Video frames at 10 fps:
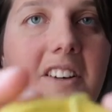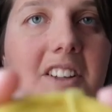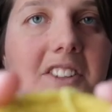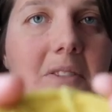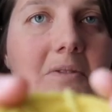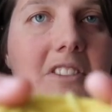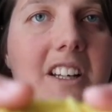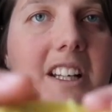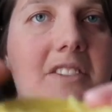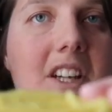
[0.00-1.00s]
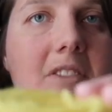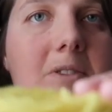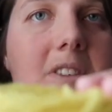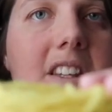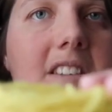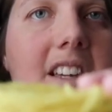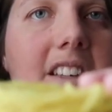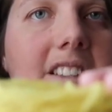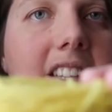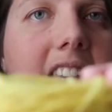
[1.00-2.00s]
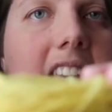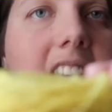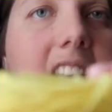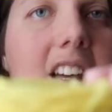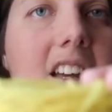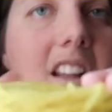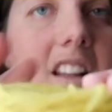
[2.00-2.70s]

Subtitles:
which I'm really chuffed with. It's actually a